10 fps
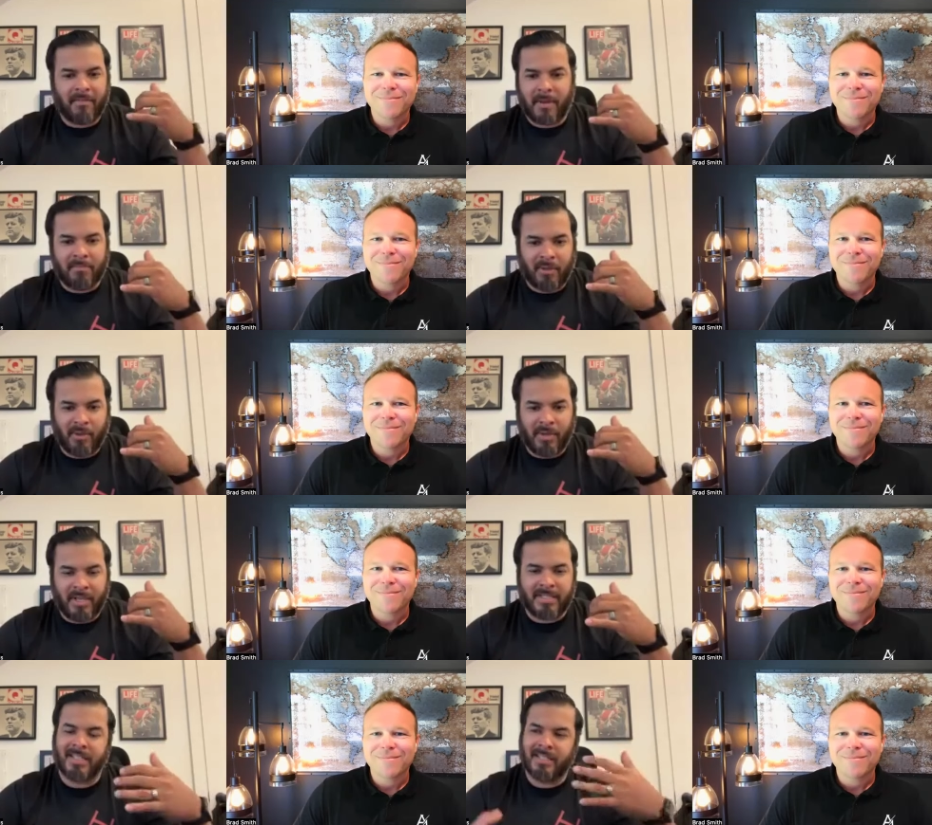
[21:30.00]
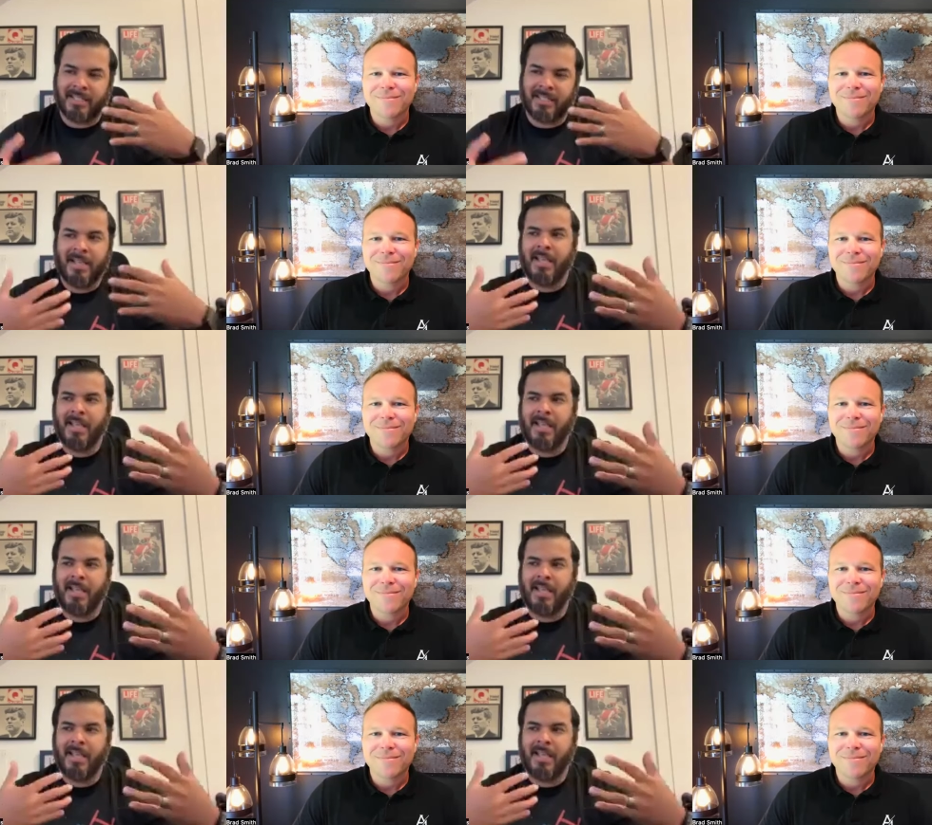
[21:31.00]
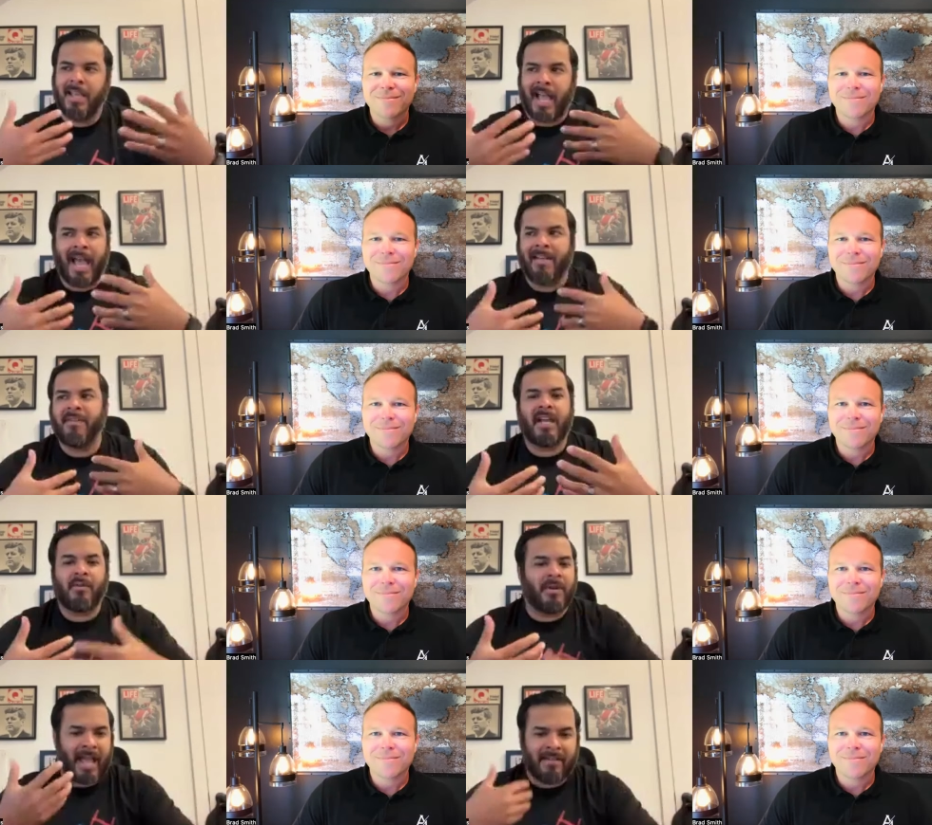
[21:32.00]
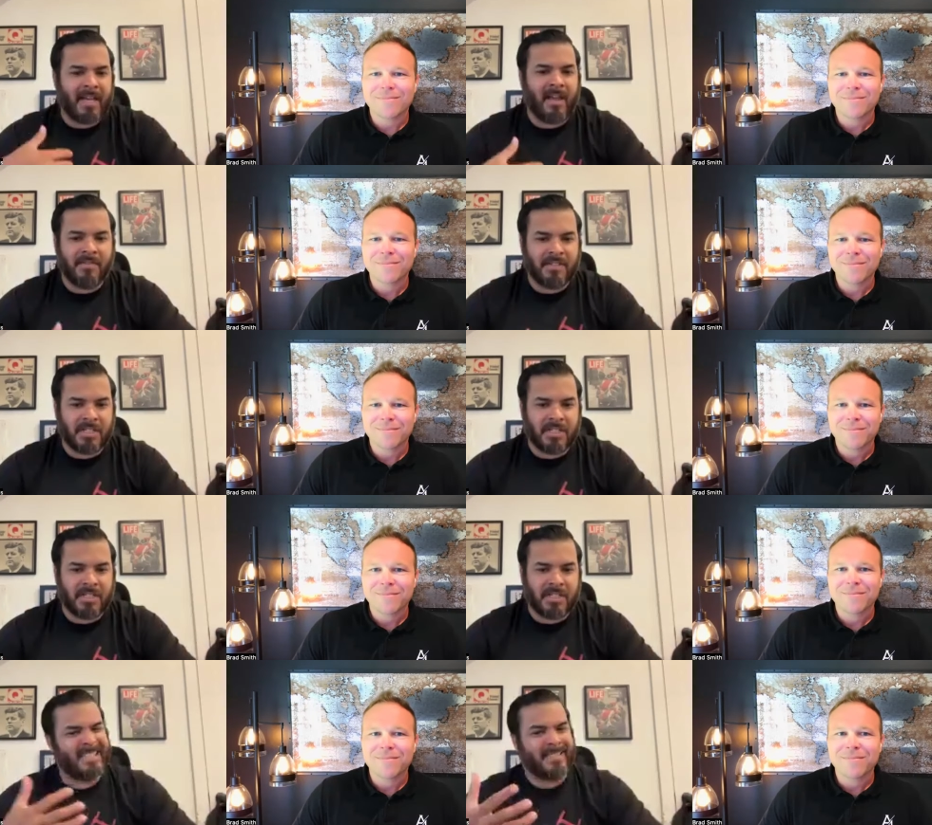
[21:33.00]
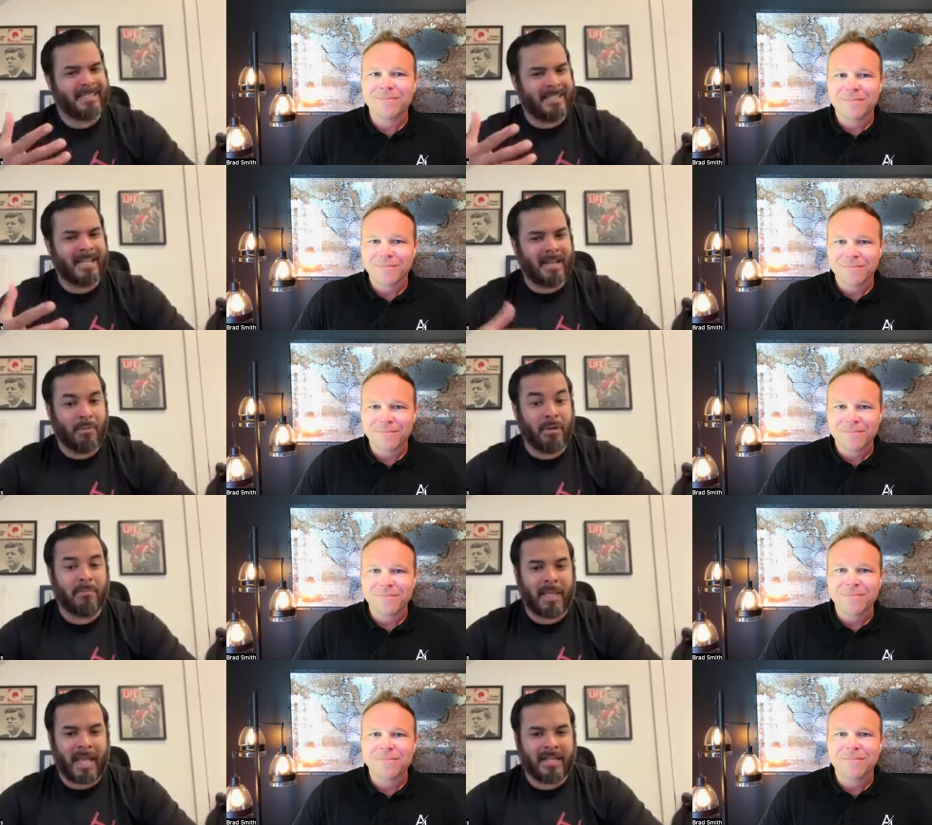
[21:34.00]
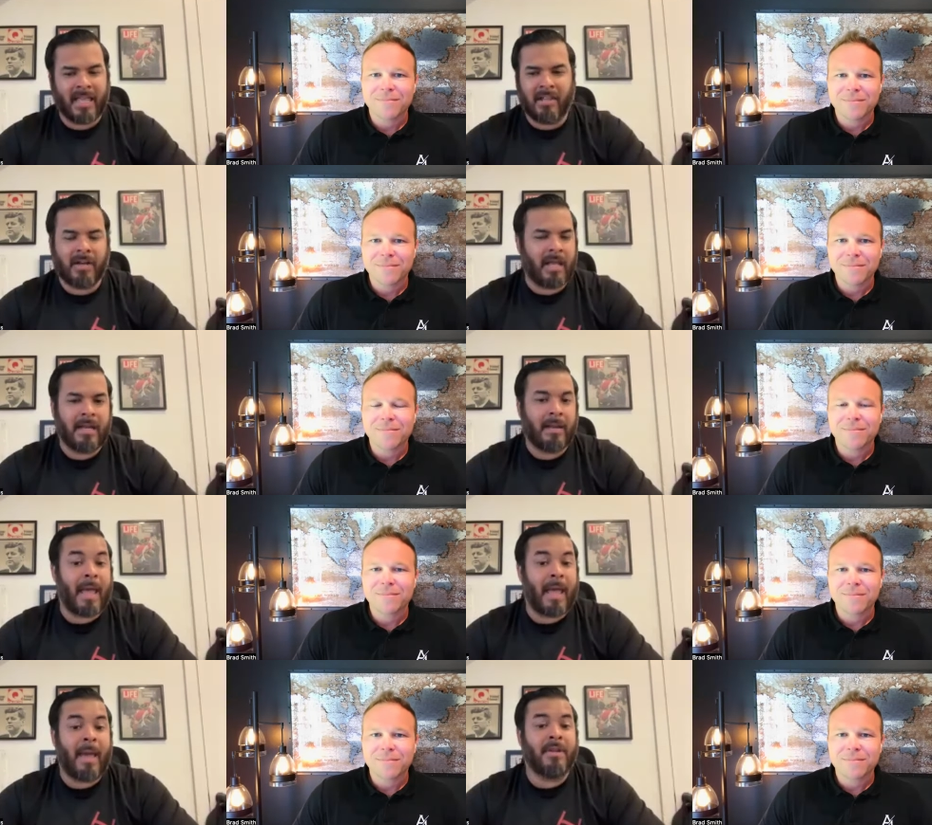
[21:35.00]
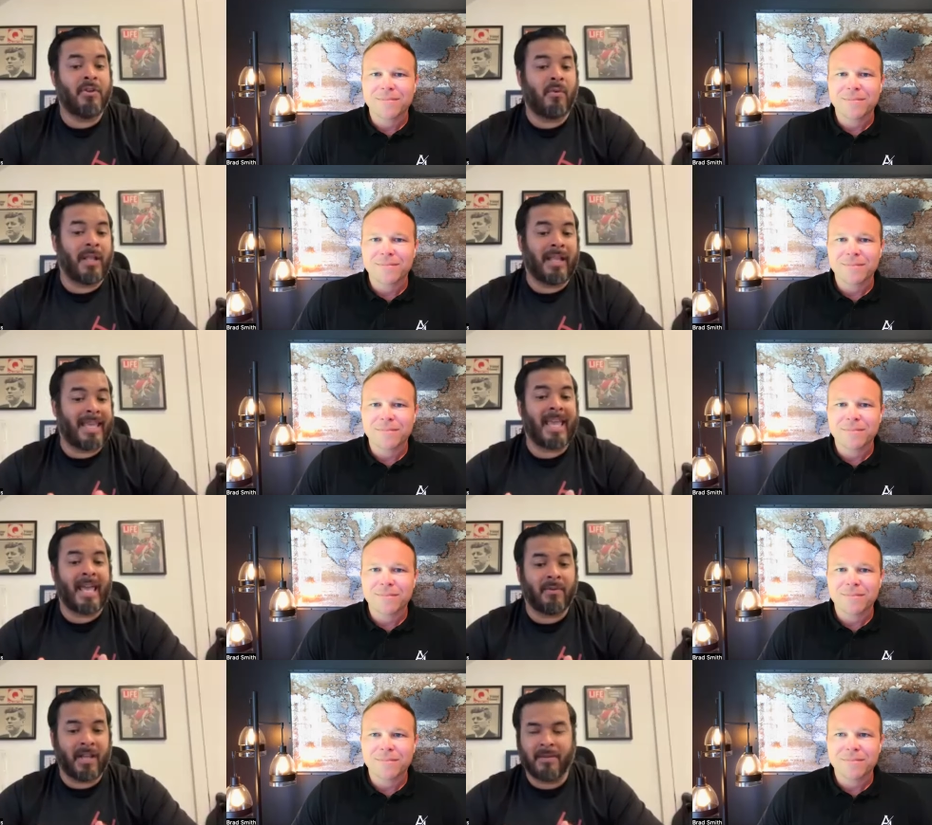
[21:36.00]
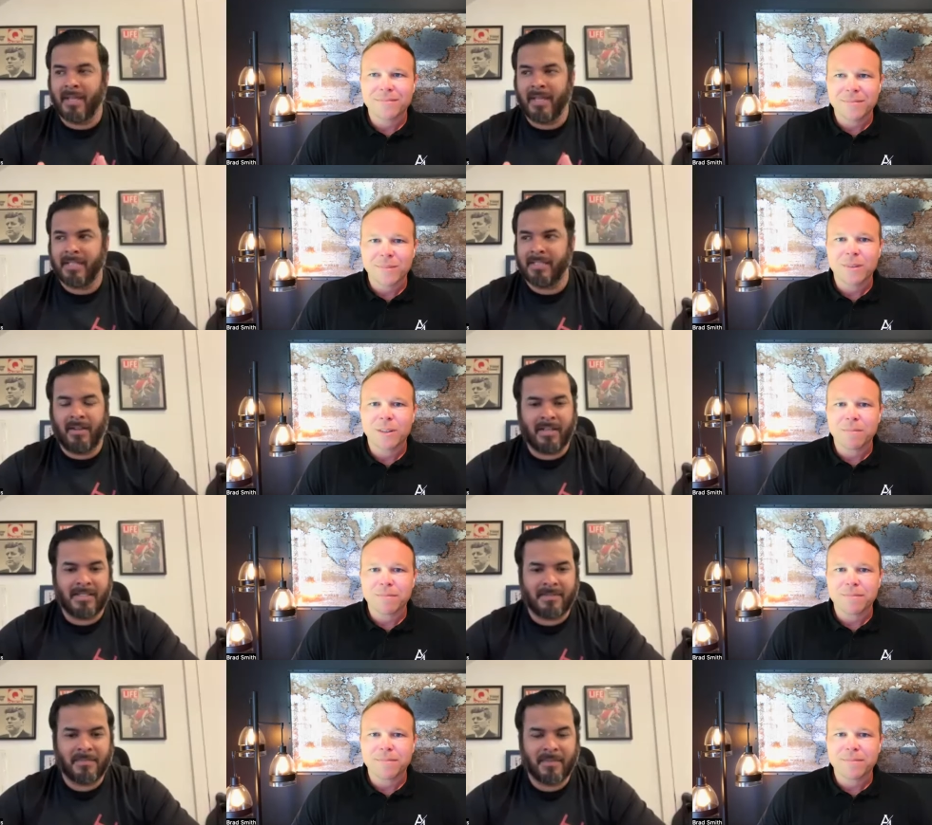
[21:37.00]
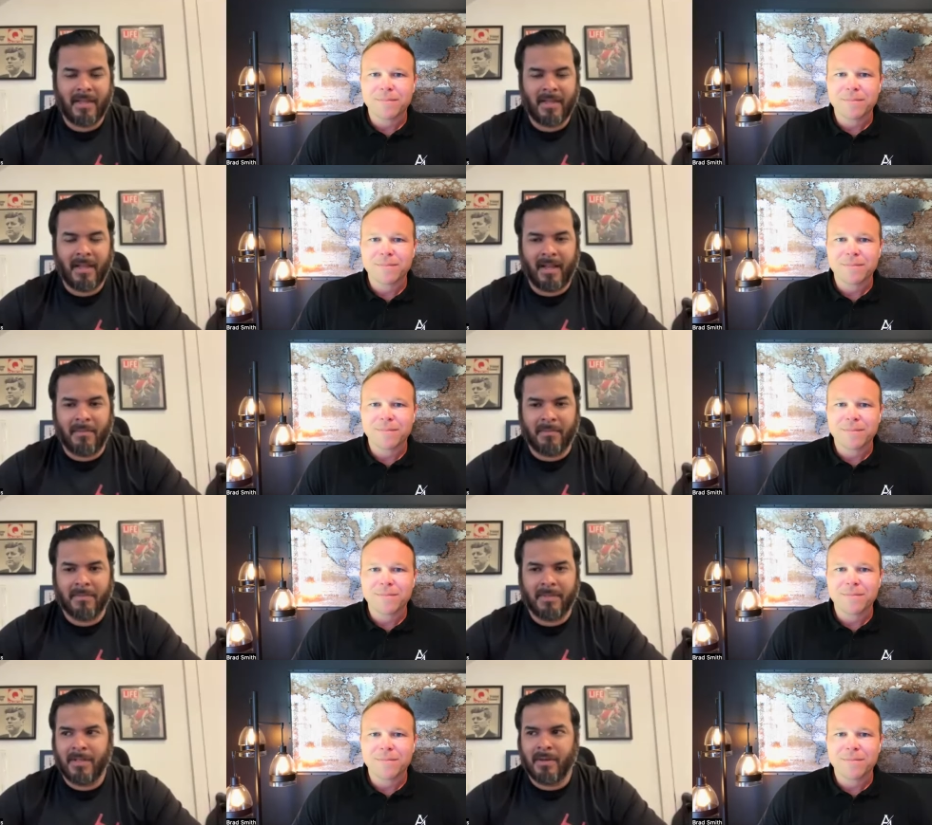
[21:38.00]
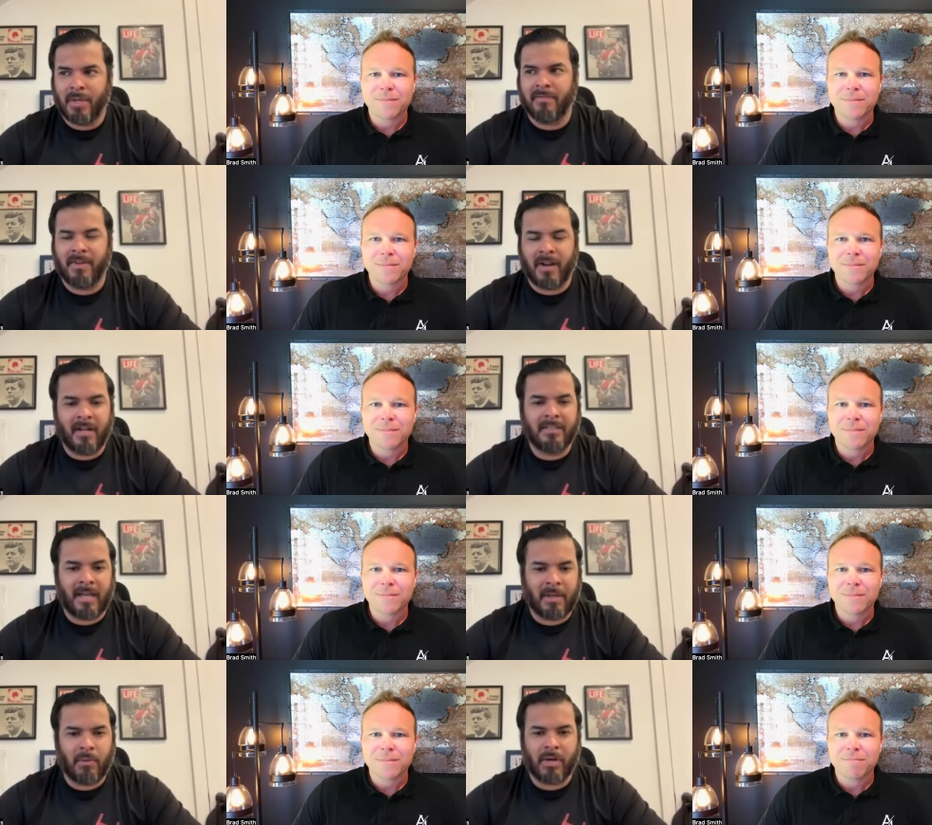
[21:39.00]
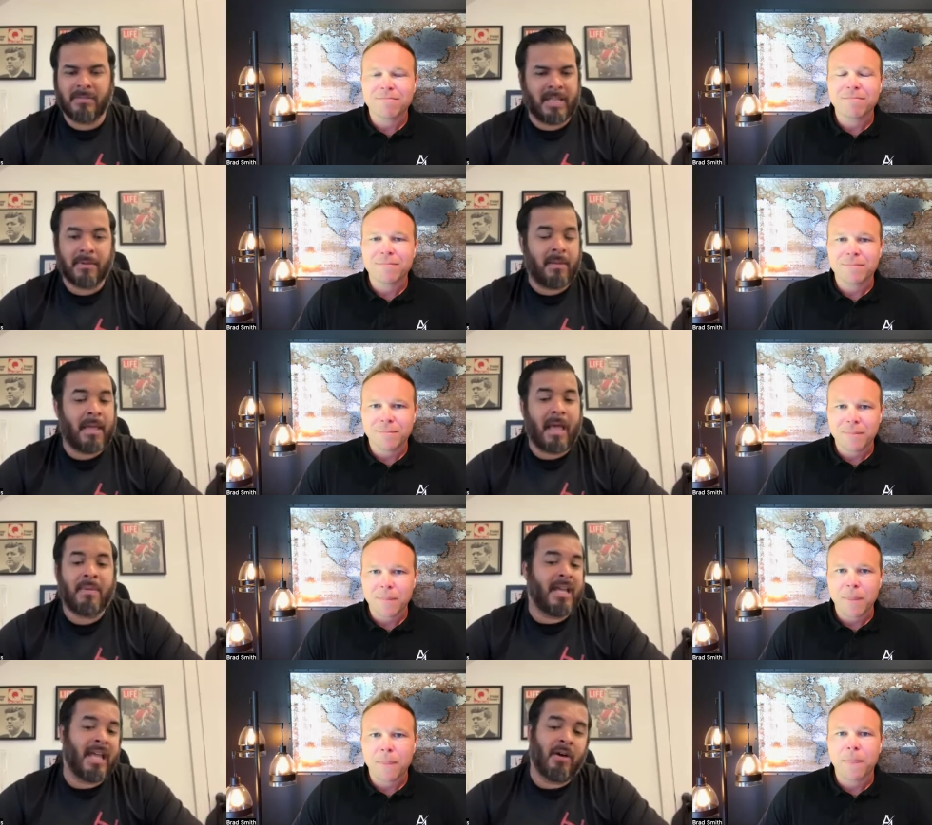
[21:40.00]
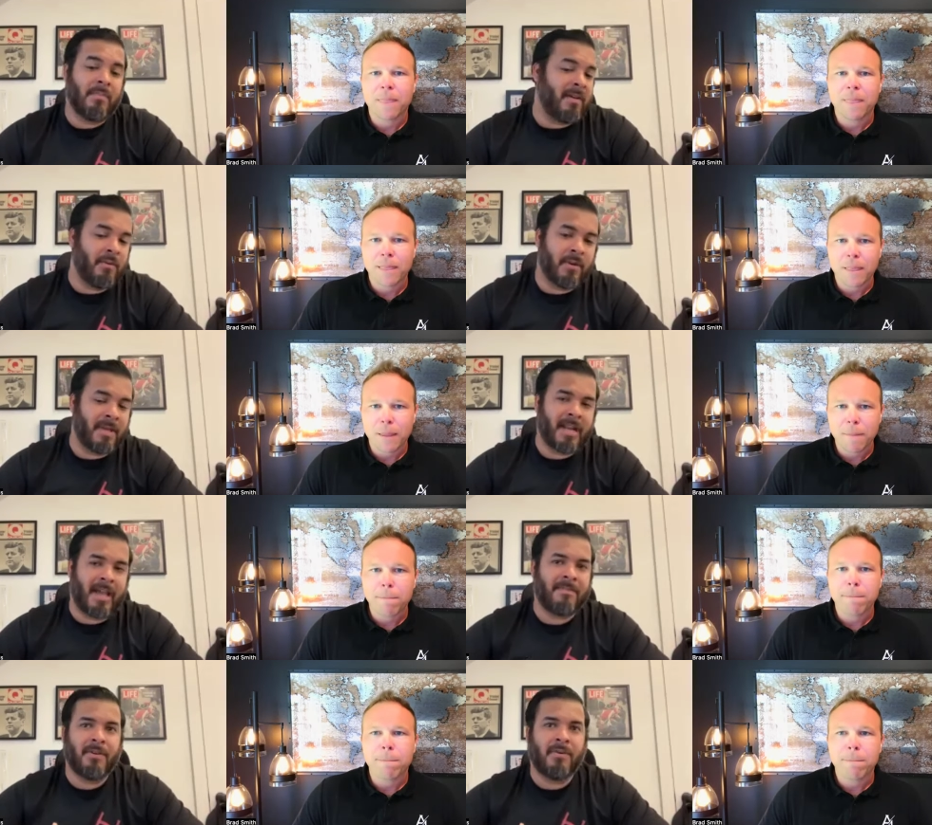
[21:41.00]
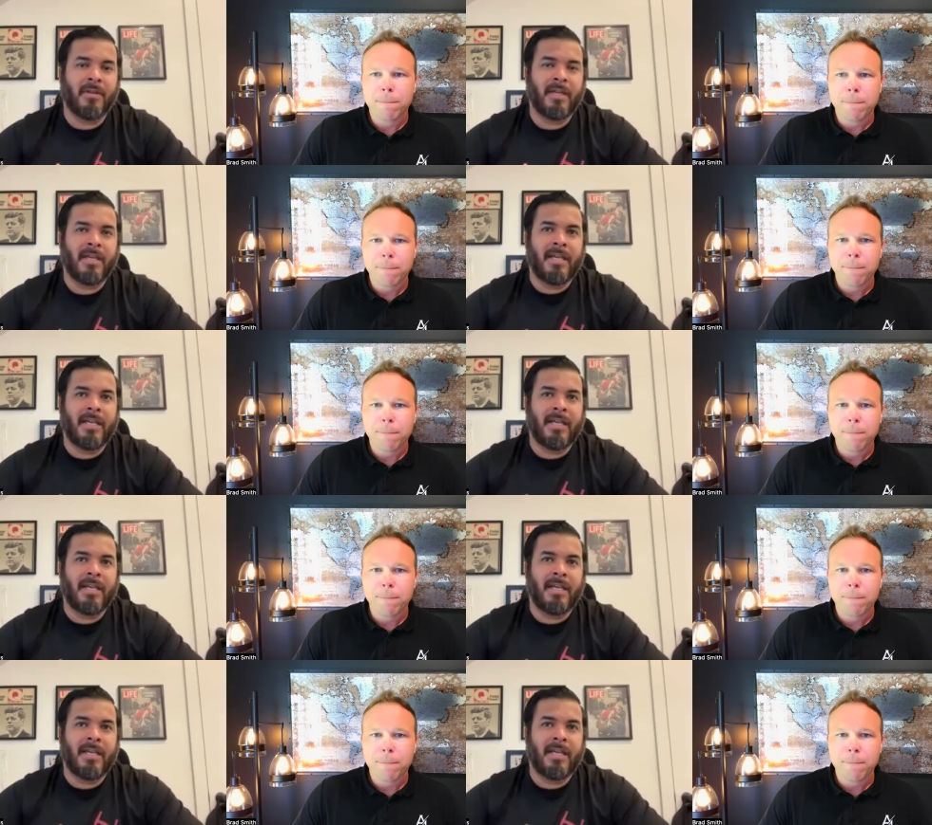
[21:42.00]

Speaker 1: pay for my employees. Like I invite anyone to have that conversation with me first and let's let's kind of put a plan together. And, and I'm happy to do it while I can, right? As long as um, we can figure out a time that works best. But I'm happy to help everyone, man. I feel,